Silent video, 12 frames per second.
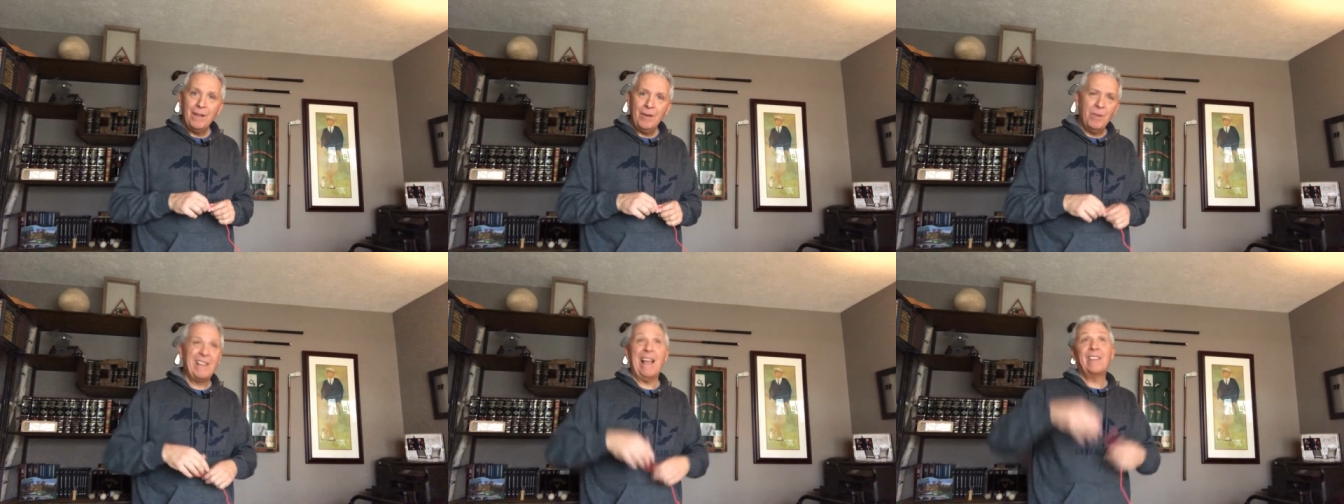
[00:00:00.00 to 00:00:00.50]

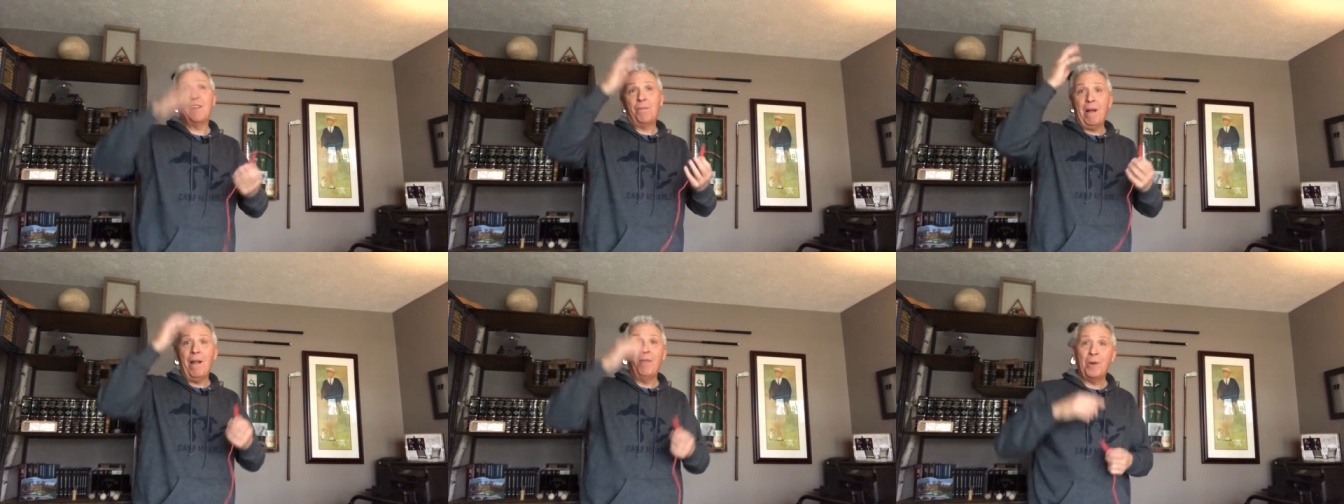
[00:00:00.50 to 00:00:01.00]
There's lots of
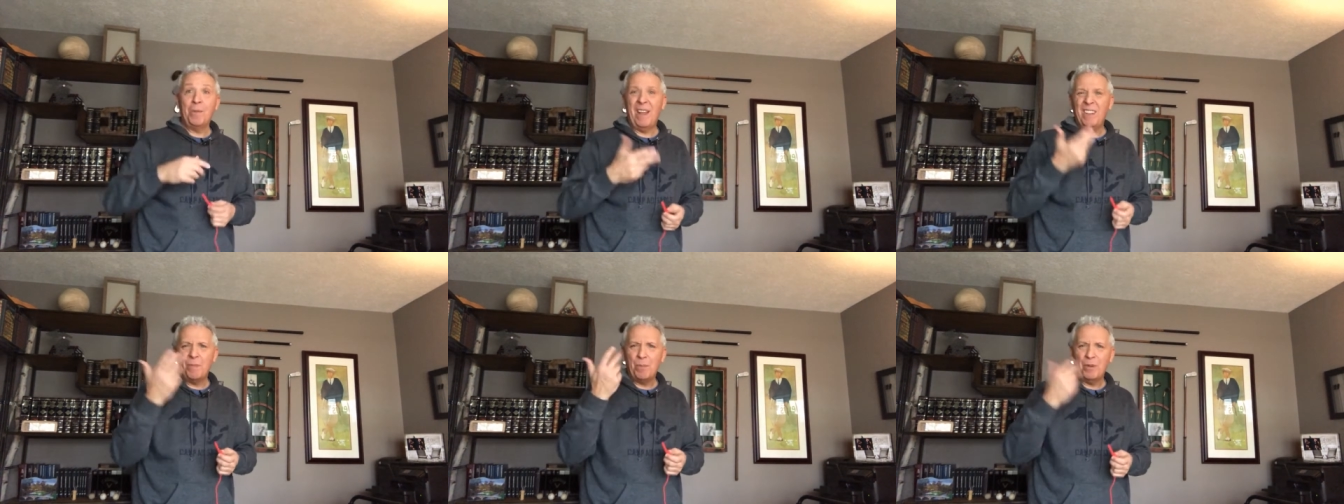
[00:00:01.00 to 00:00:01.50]
them out there, but
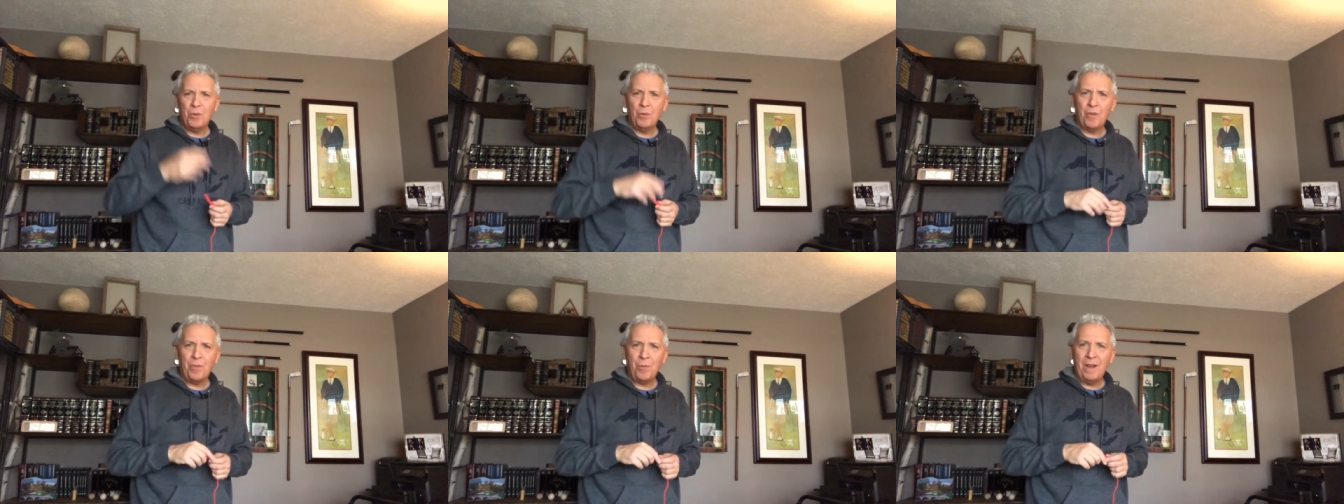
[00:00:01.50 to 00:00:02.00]
I just put two
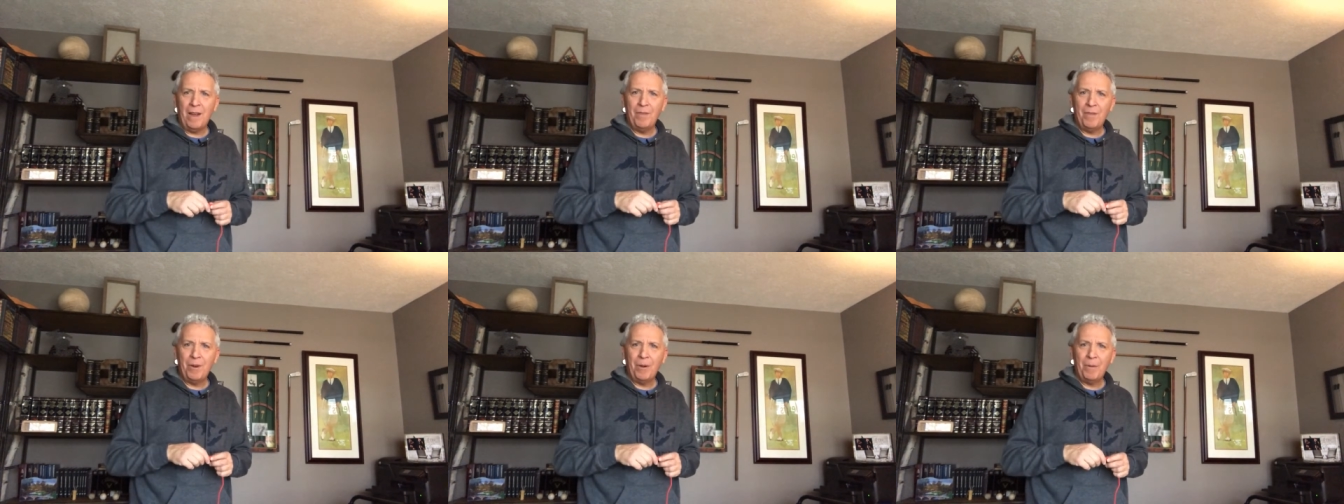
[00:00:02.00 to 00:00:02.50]
or three
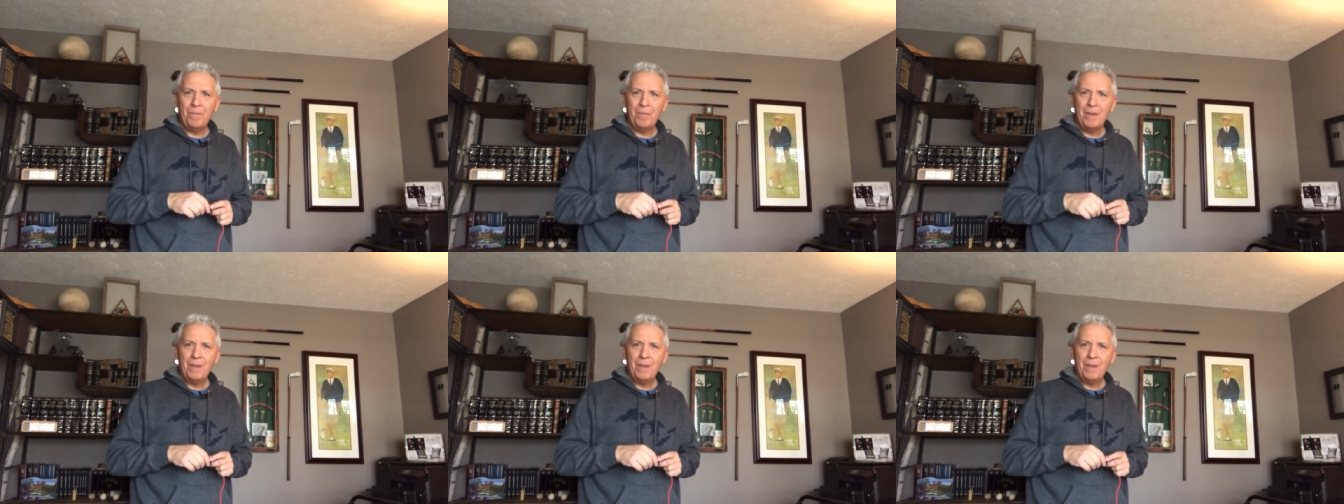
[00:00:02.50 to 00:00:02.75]
out there.